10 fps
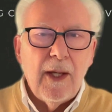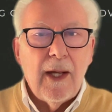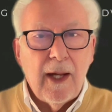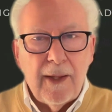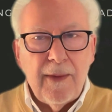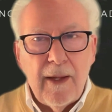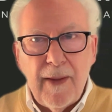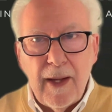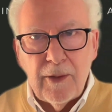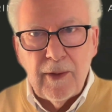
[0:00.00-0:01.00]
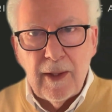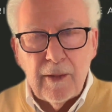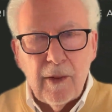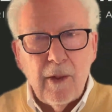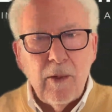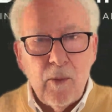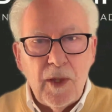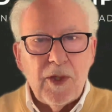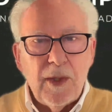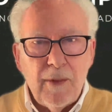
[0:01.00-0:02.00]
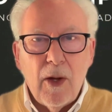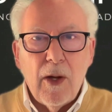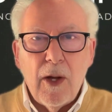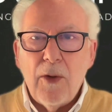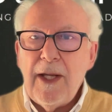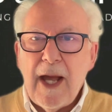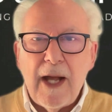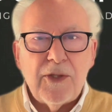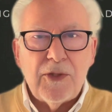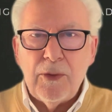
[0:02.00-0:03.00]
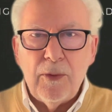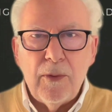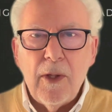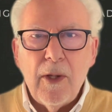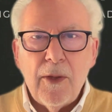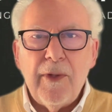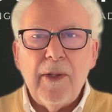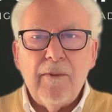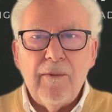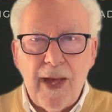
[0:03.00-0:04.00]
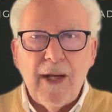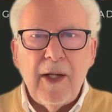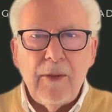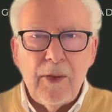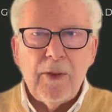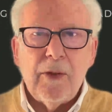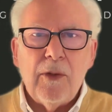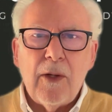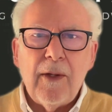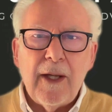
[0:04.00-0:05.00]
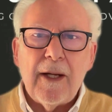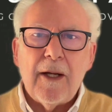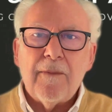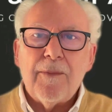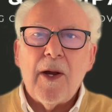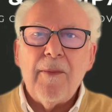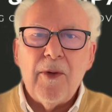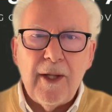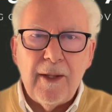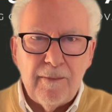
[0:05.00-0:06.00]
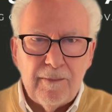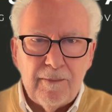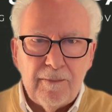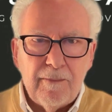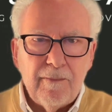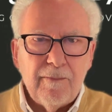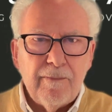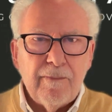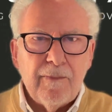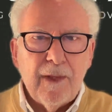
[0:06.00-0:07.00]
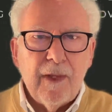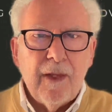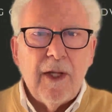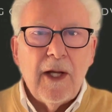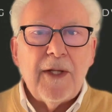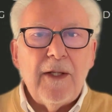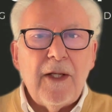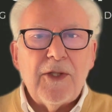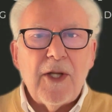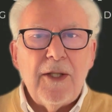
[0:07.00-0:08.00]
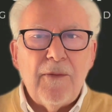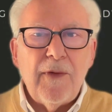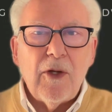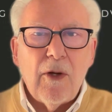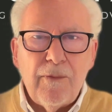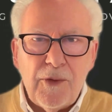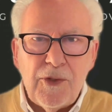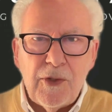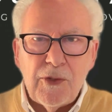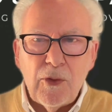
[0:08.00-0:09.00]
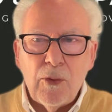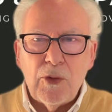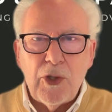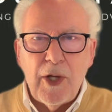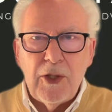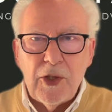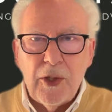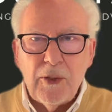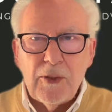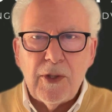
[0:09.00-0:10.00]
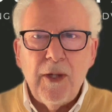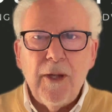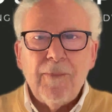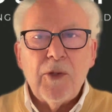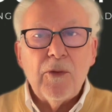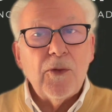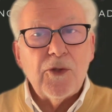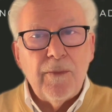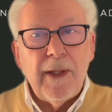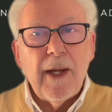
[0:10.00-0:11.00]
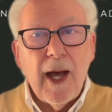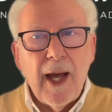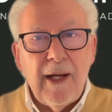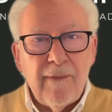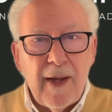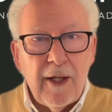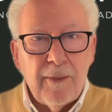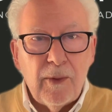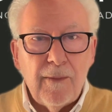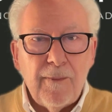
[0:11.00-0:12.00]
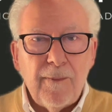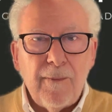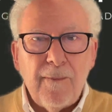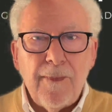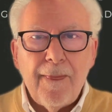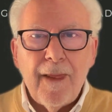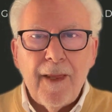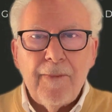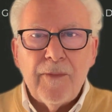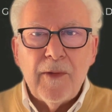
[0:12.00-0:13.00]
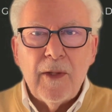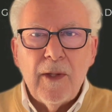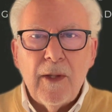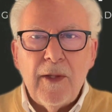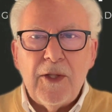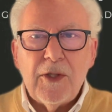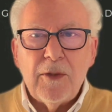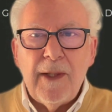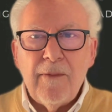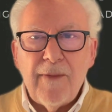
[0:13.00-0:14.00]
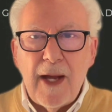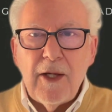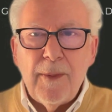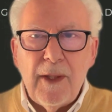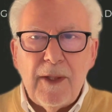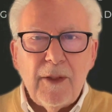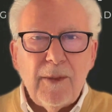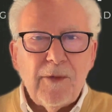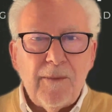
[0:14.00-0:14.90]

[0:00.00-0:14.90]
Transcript: and their background, which only adds to the real value that you can go and get out of primary. Attending scientific conferences or trade shows can also be highly valuable. These can be invaluable in terms of